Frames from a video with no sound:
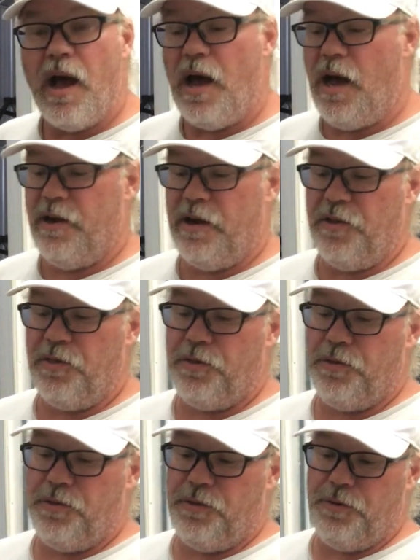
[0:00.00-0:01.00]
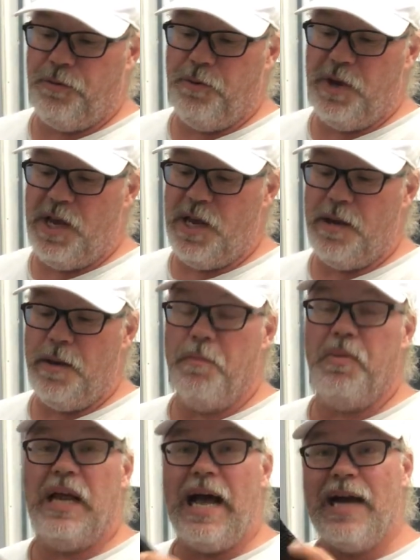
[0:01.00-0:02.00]
I got 3
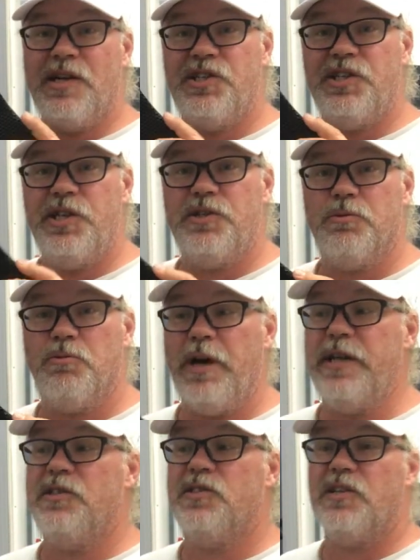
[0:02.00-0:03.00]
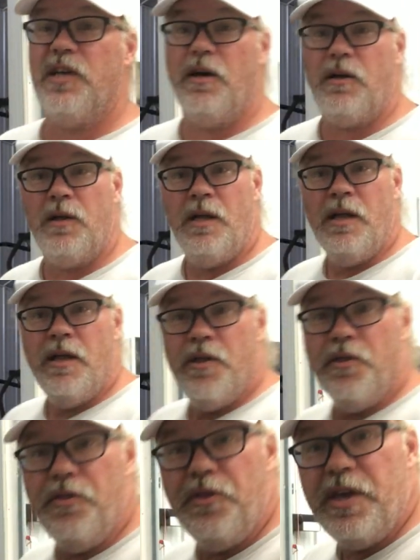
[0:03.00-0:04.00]
black sheets right cell.
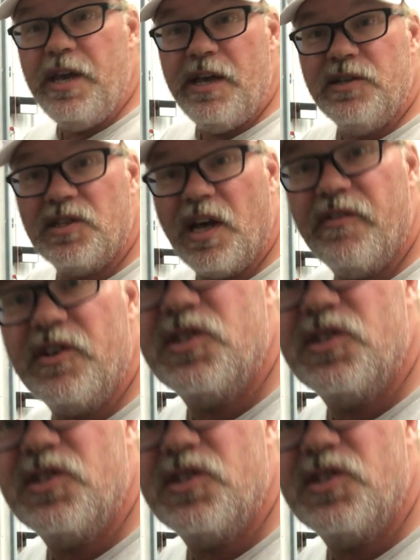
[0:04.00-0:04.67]
These have a